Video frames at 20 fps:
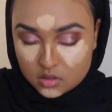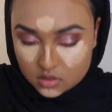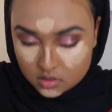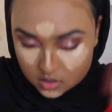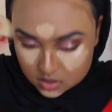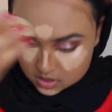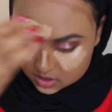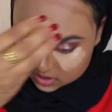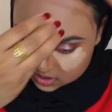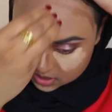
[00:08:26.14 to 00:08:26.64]

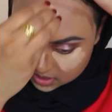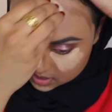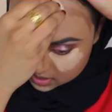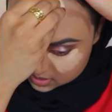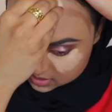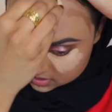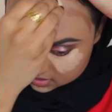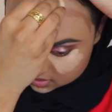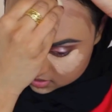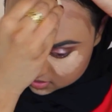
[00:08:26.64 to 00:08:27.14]
It's
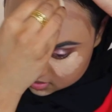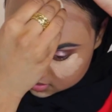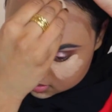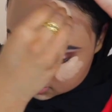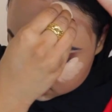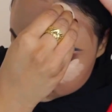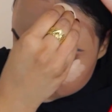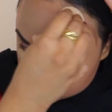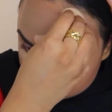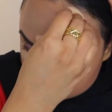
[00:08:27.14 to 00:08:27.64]
kinda
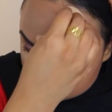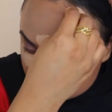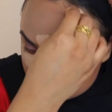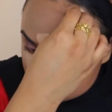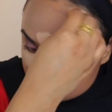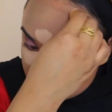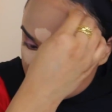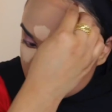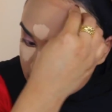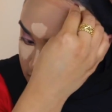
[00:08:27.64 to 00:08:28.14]

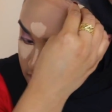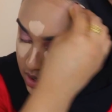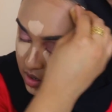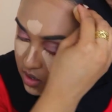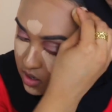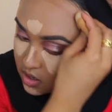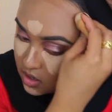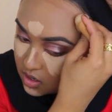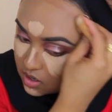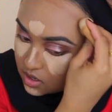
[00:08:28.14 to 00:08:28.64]

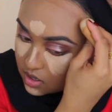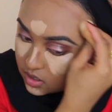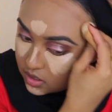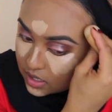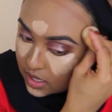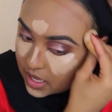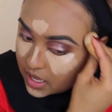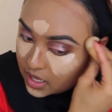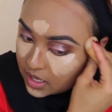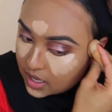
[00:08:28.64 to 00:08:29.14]

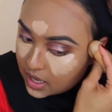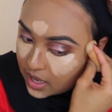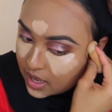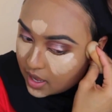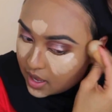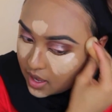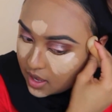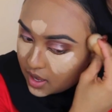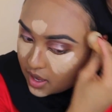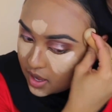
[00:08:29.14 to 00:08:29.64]
like,
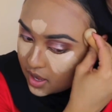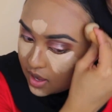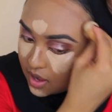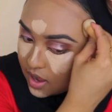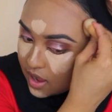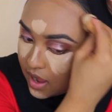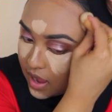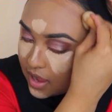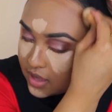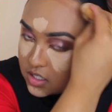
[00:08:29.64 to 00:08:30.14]

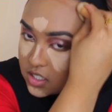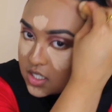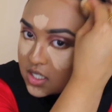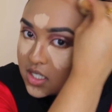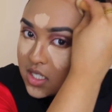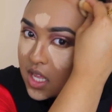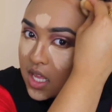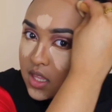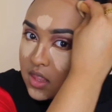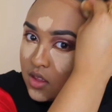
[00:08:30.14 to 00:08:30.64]
I
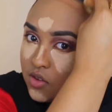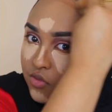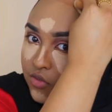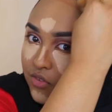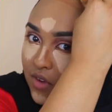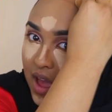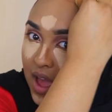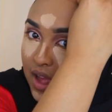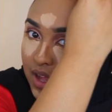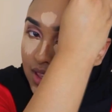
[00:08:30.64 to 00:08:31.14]
just like the
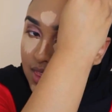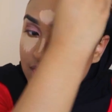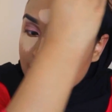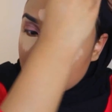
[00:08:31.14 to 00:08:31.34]
fact